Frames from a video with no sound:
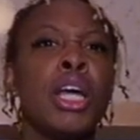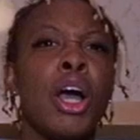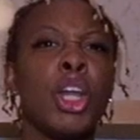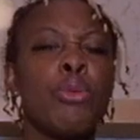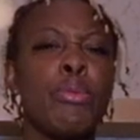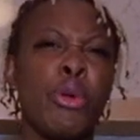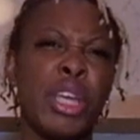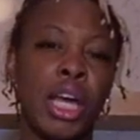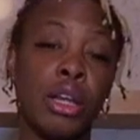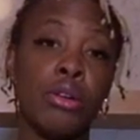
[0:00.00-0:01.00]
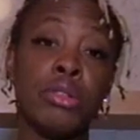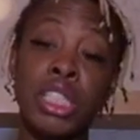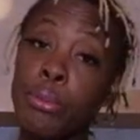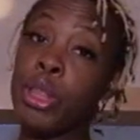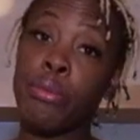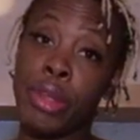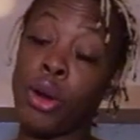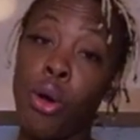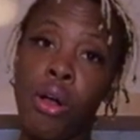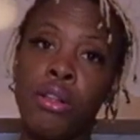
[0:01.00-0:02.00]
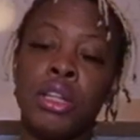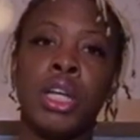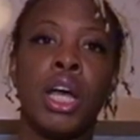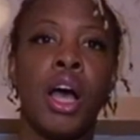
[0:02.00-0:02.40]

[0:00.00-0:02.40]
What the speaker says: a little bit more yellow, some of them, not all,